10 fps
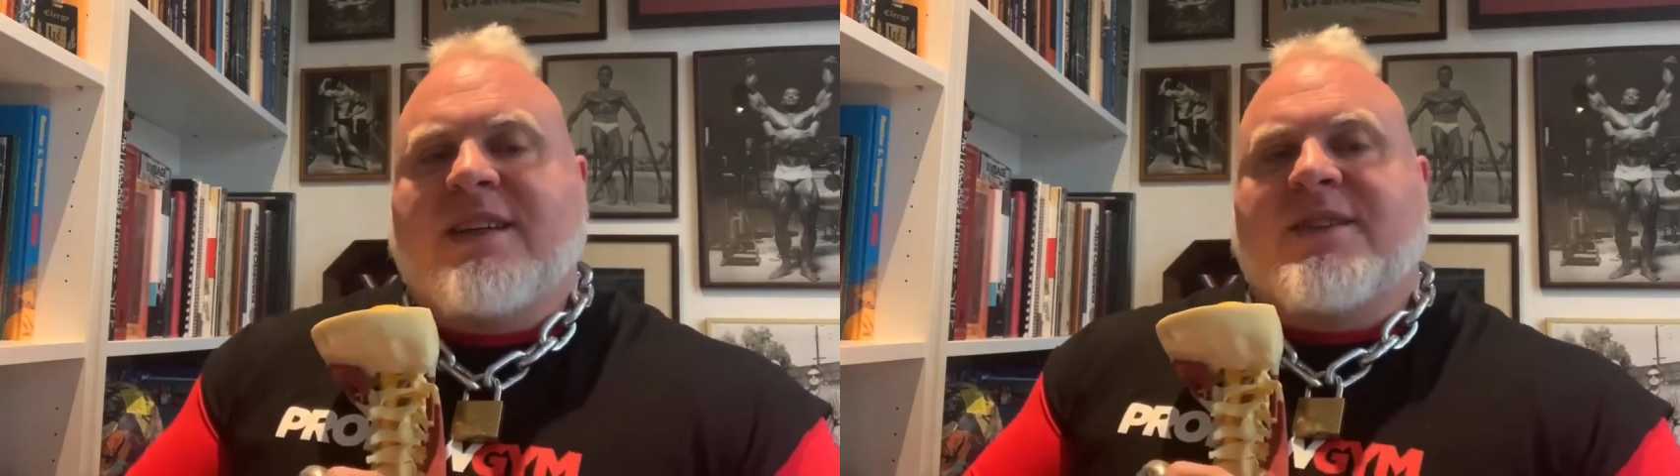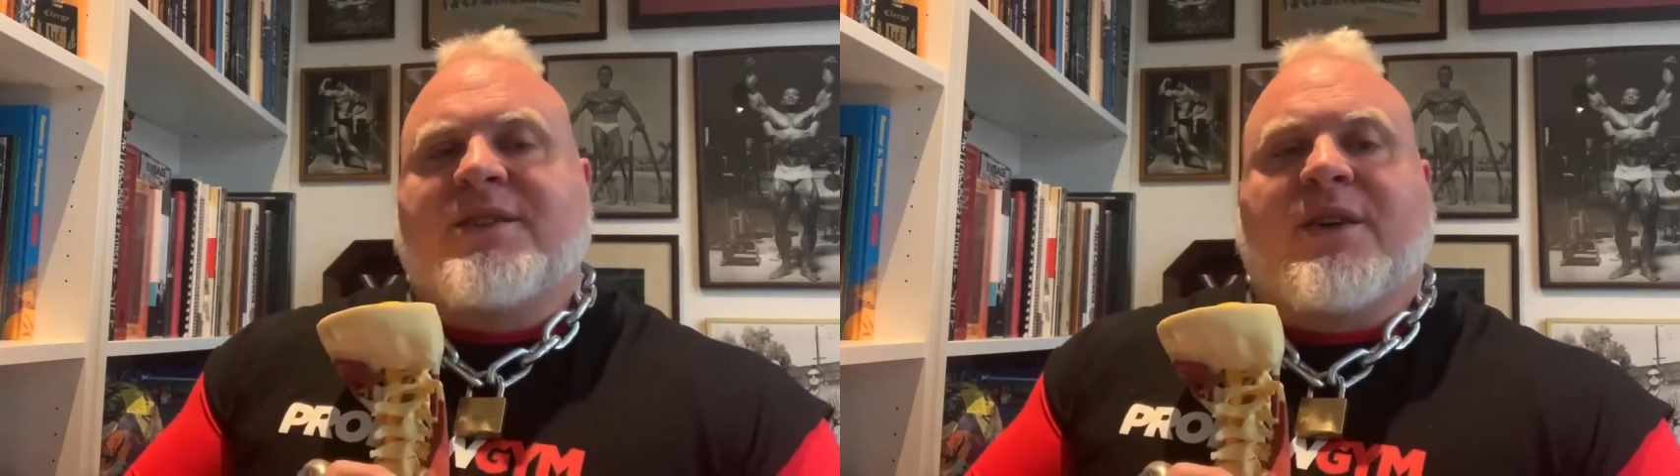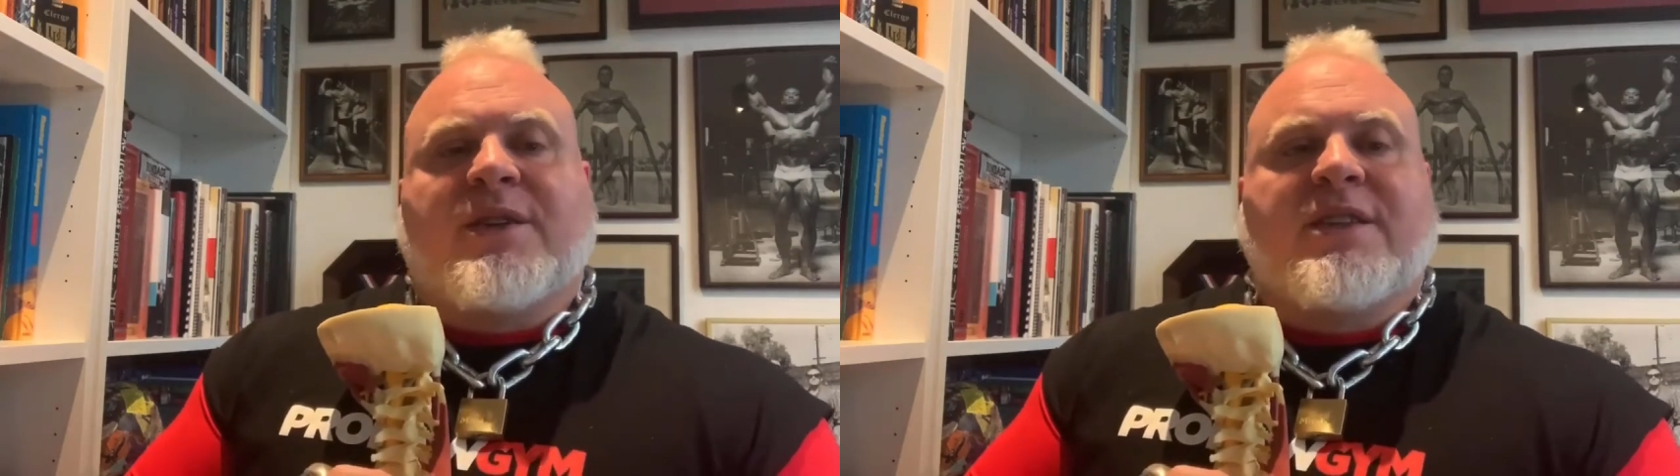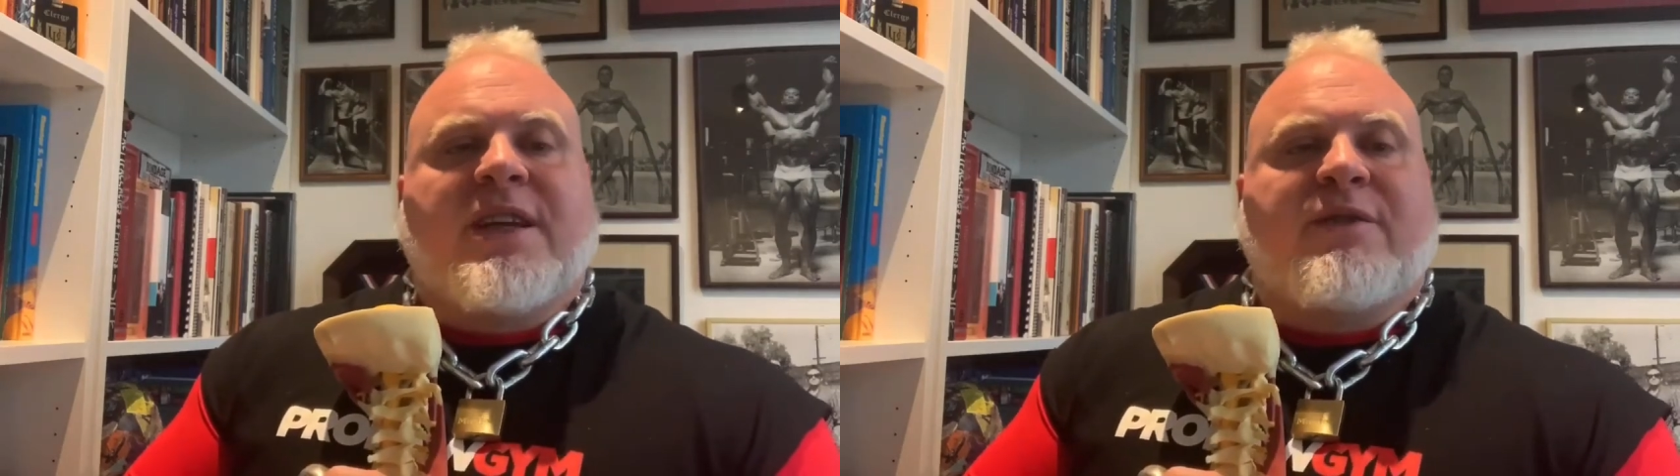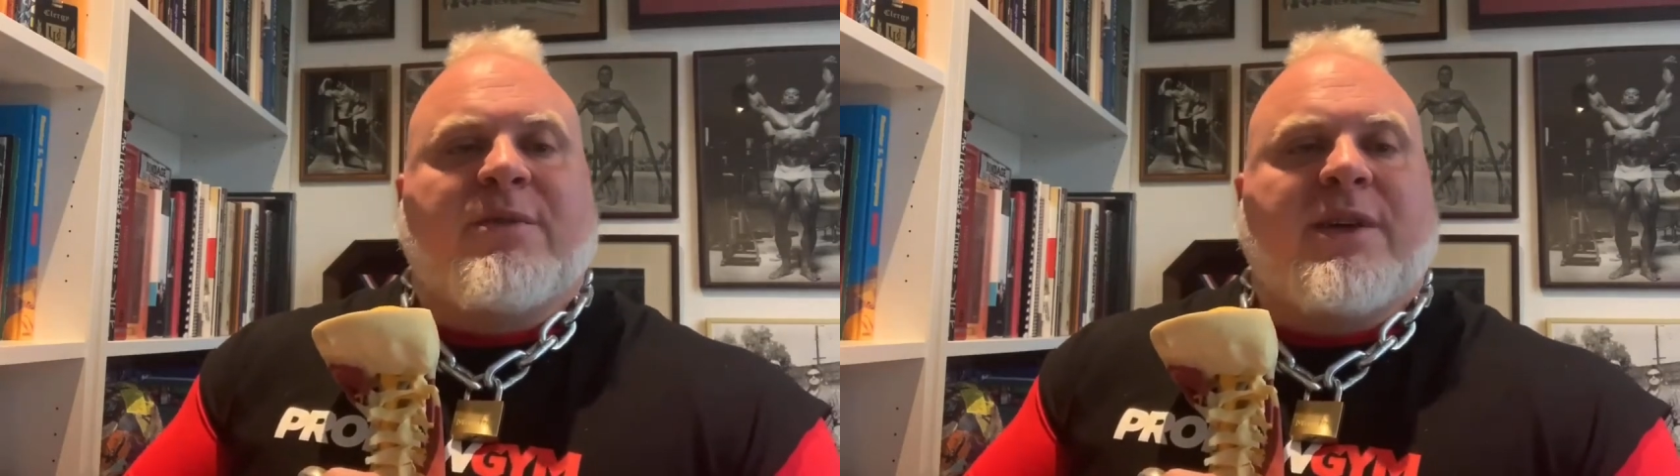So I did
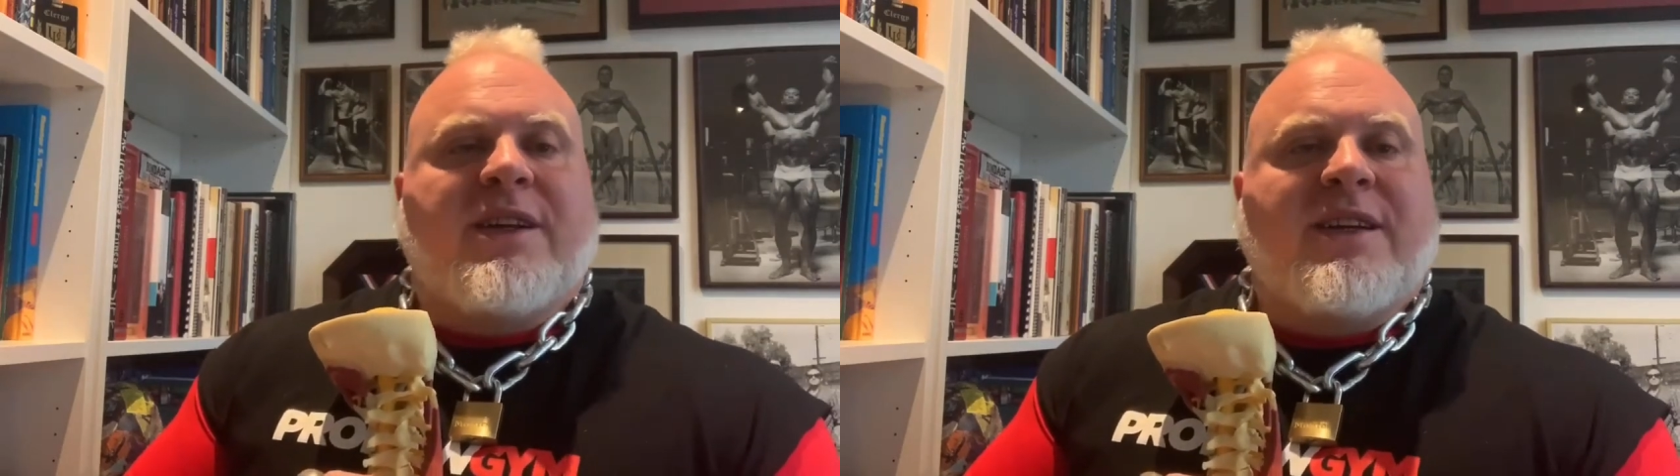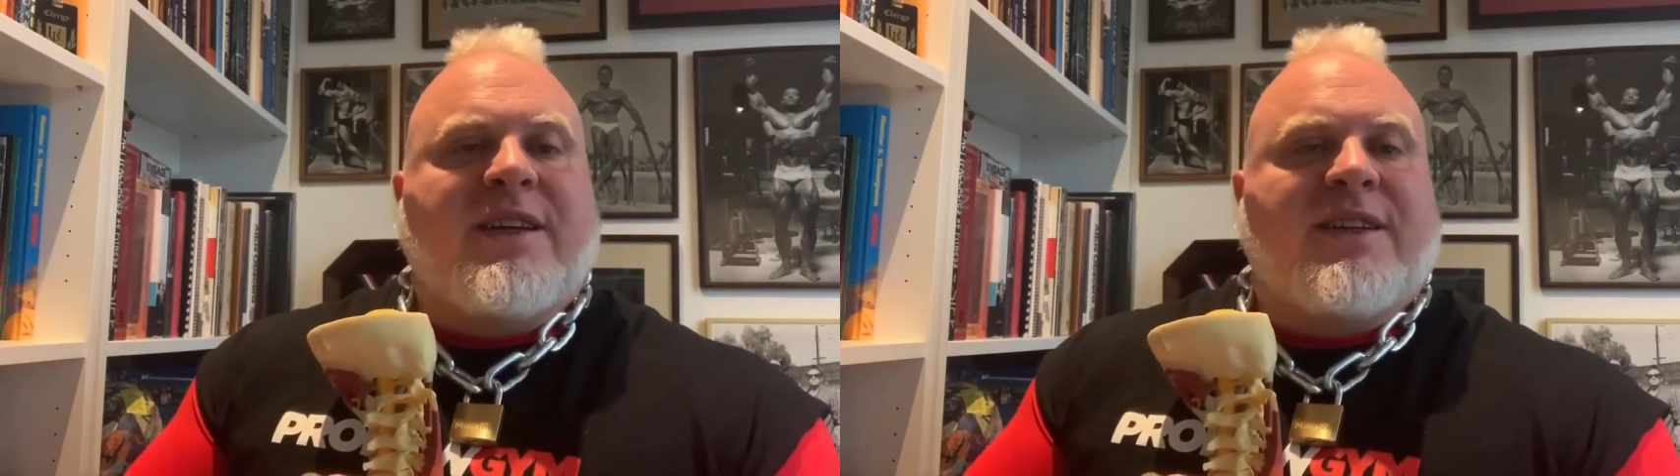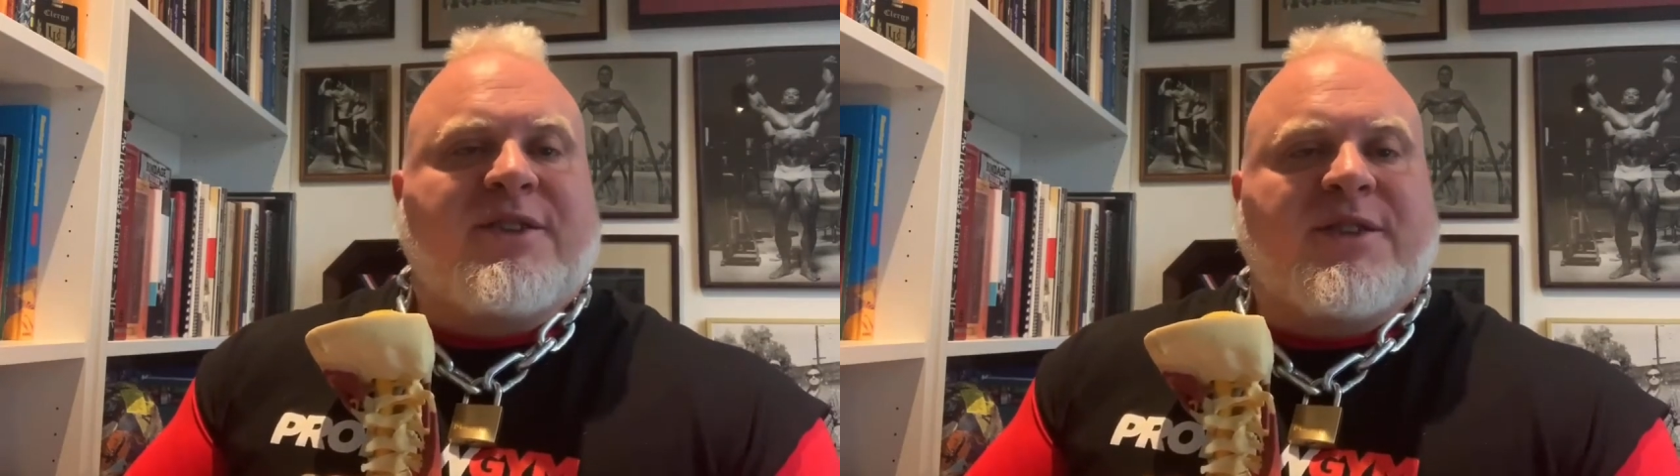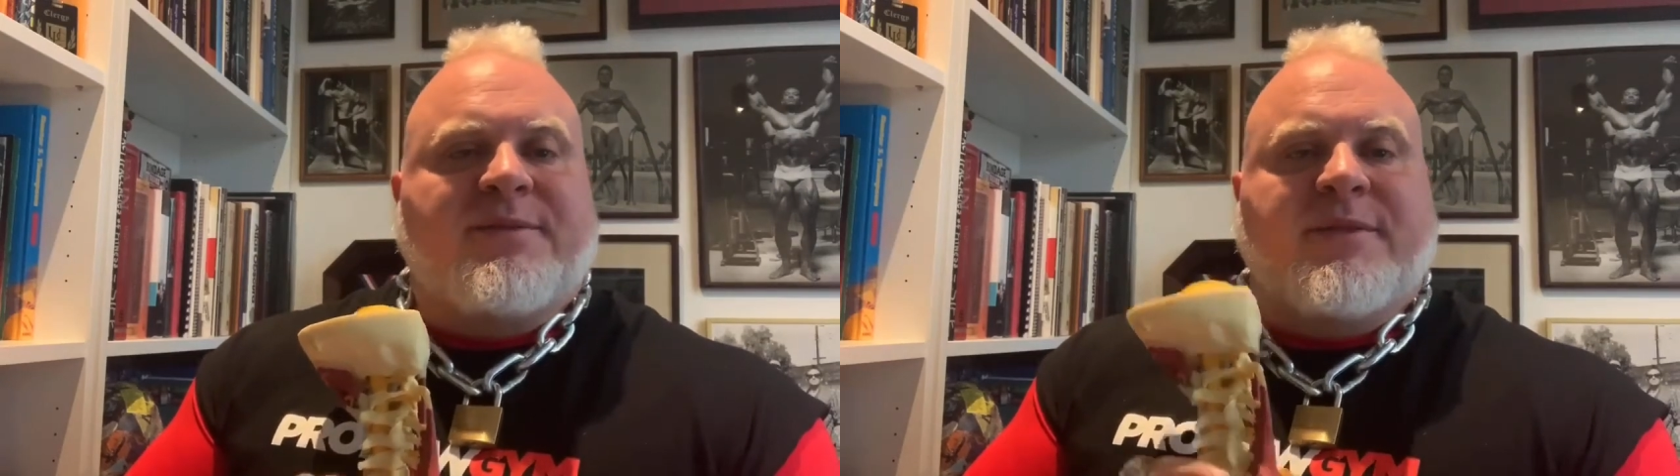that for many years.